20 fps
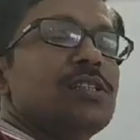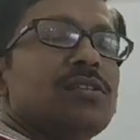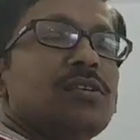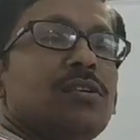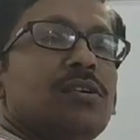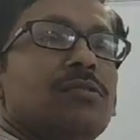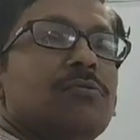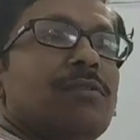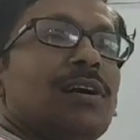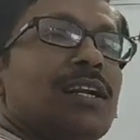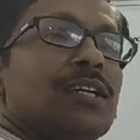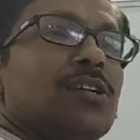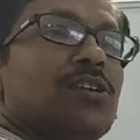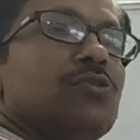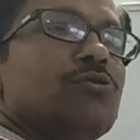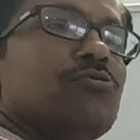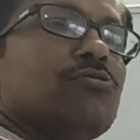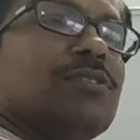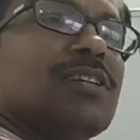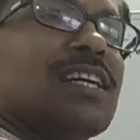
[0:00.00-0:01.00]
you know, it is the
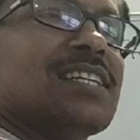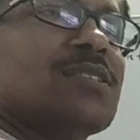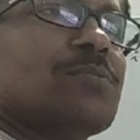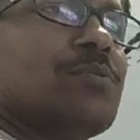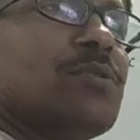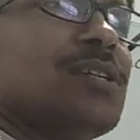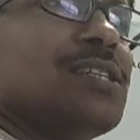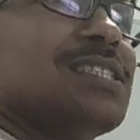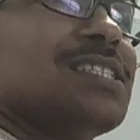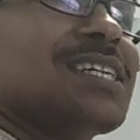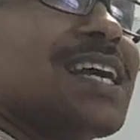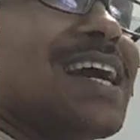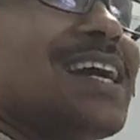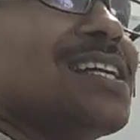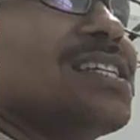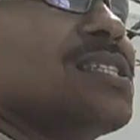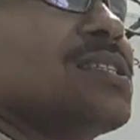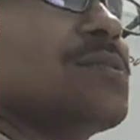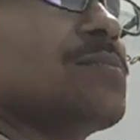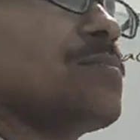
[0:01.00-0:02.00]
work done to transfer a
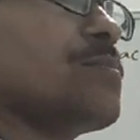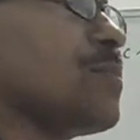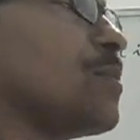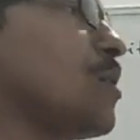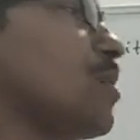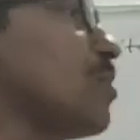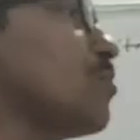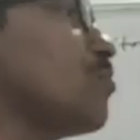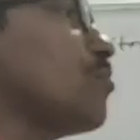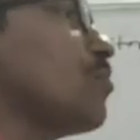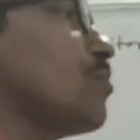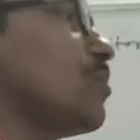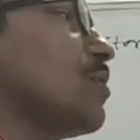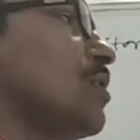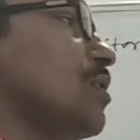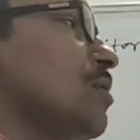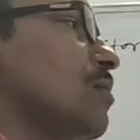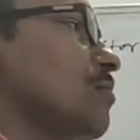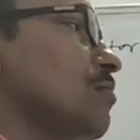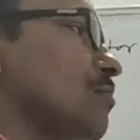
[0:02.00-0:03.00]
charge
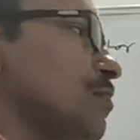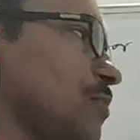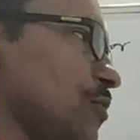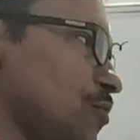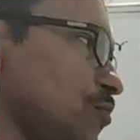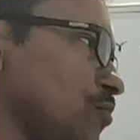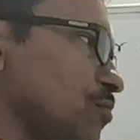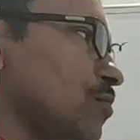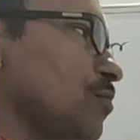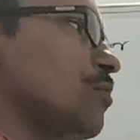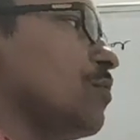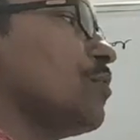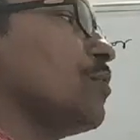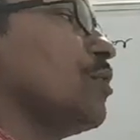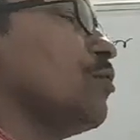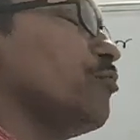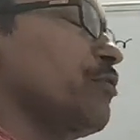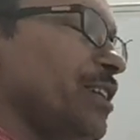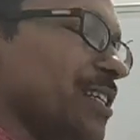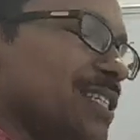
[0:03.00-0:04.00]
from
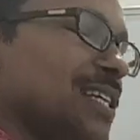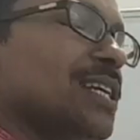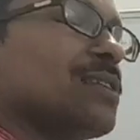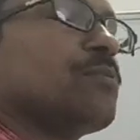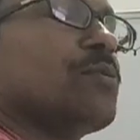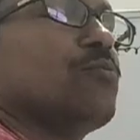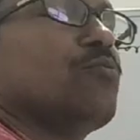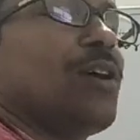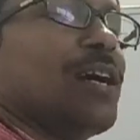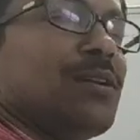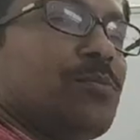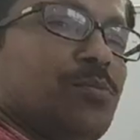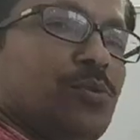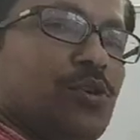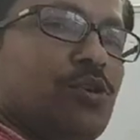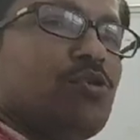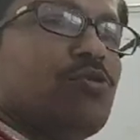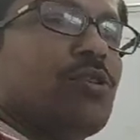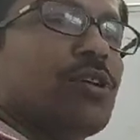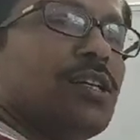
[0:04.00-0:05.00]
unit charge from
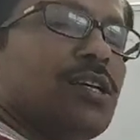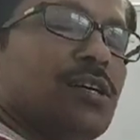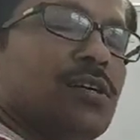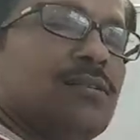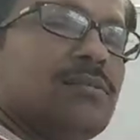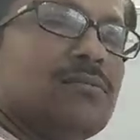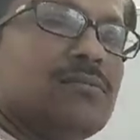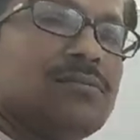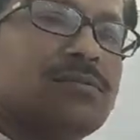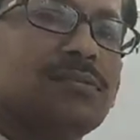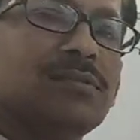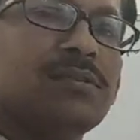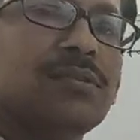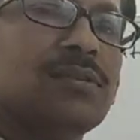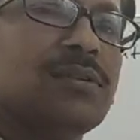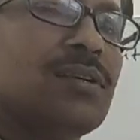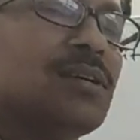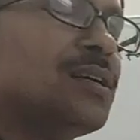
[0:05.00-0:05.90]
one point to other.